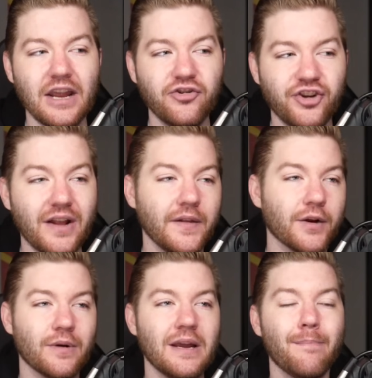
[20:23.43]
a
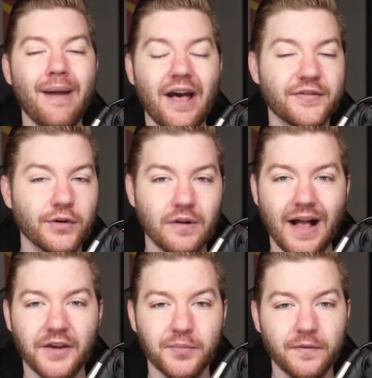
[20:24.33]
Jalen Green
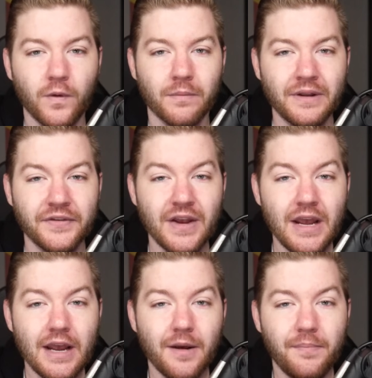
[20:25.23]
masterclass performance
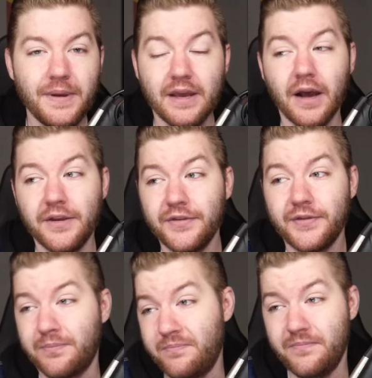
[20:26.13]
because